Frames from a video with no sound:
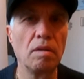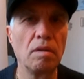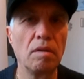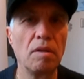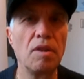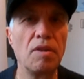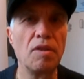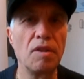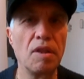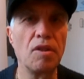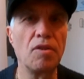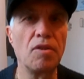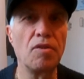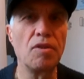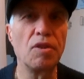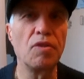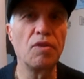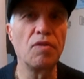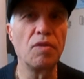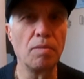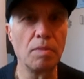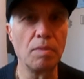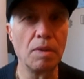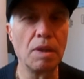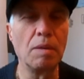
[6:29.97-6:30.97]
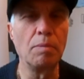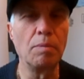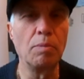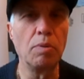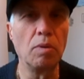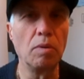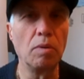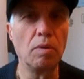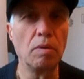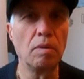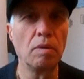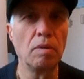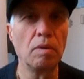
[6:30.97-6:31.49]
detectorist from
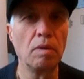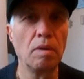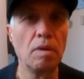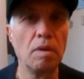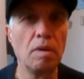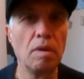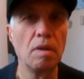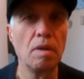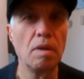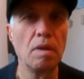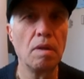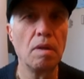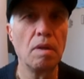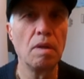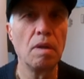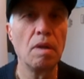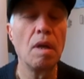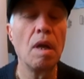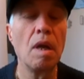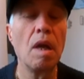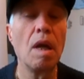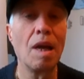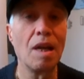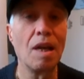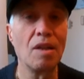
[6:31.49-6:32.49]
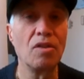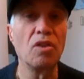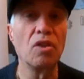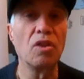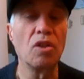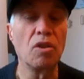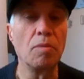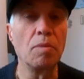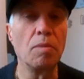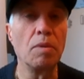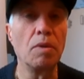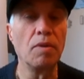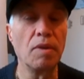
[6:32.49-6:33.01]
Blackpool, has a
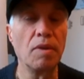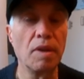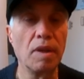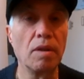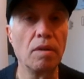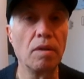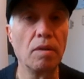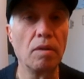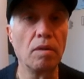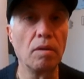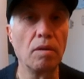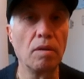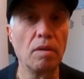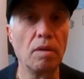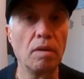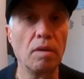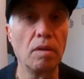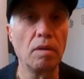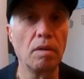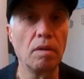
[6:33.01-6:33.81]
criminal record.